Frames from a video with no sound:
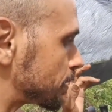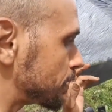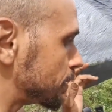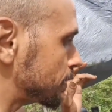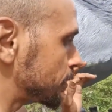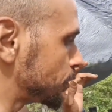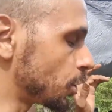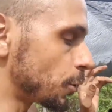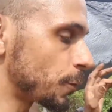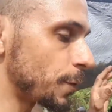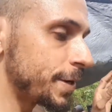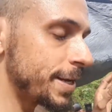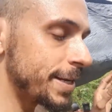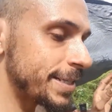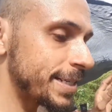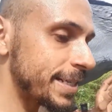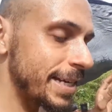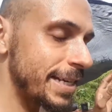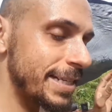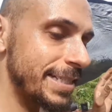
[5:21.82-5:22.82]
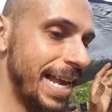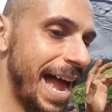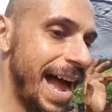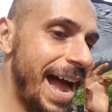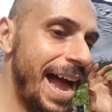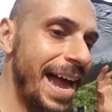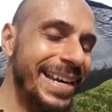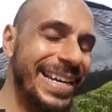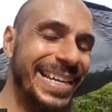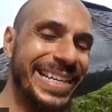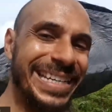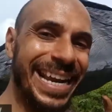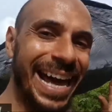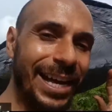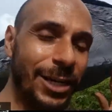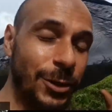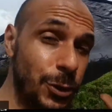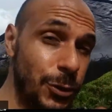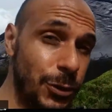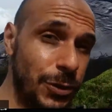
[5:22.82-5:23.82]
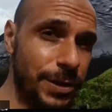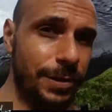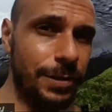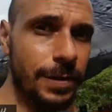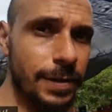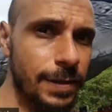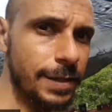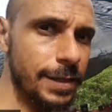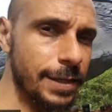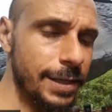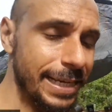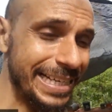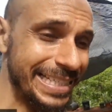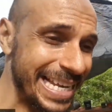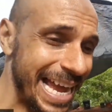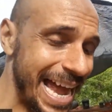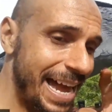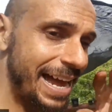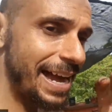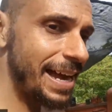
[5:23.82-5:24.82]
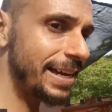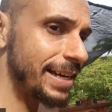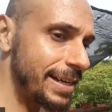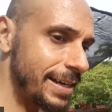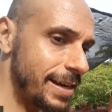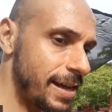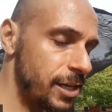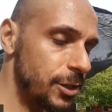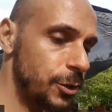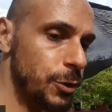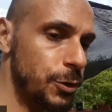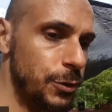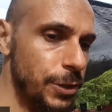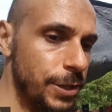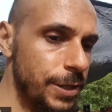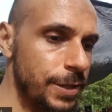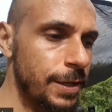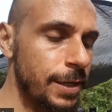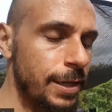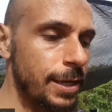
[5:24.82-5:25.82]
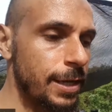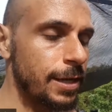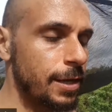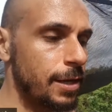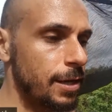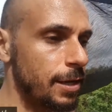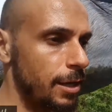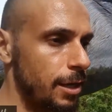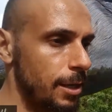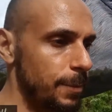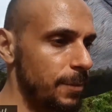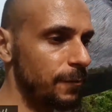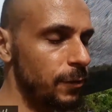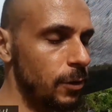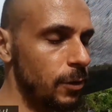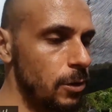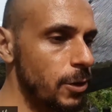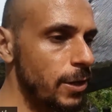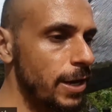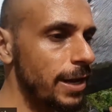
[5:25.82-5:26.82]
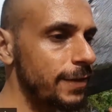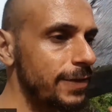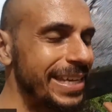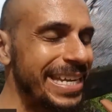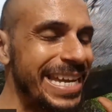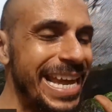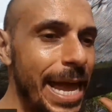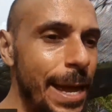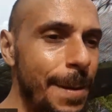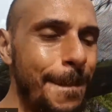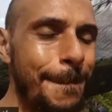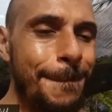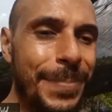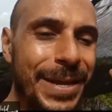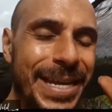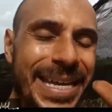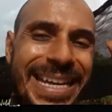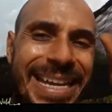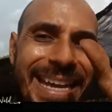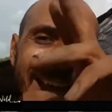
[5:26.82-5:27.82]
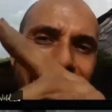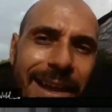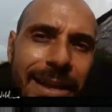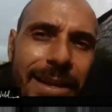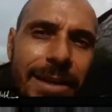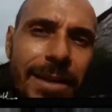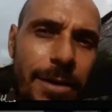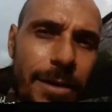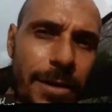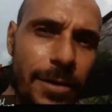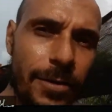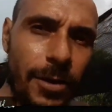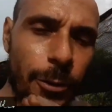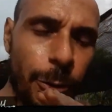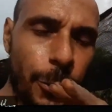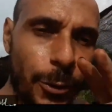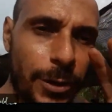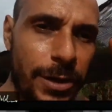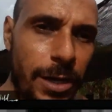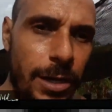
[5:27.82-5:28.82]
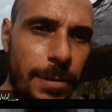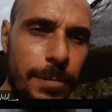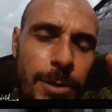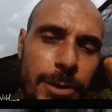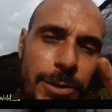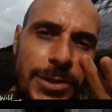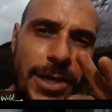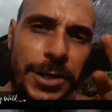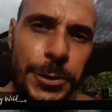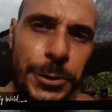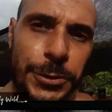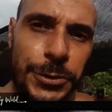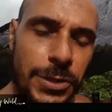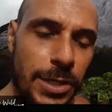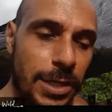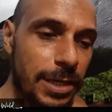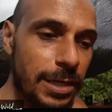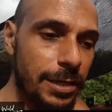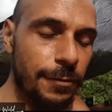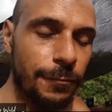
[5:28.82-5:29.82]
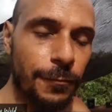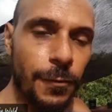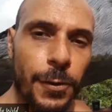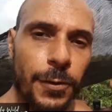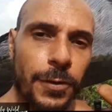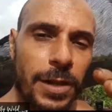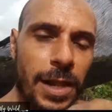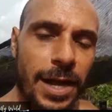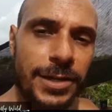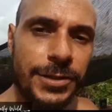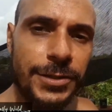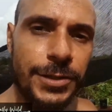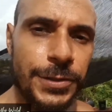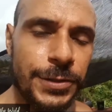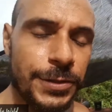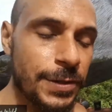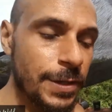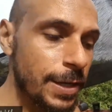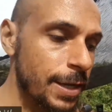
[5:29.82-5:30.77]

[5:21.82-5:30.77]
urine is high in nitrogen. It's high in nitrogen. If you look at the MPK, the three numbers that you see in fertilizers,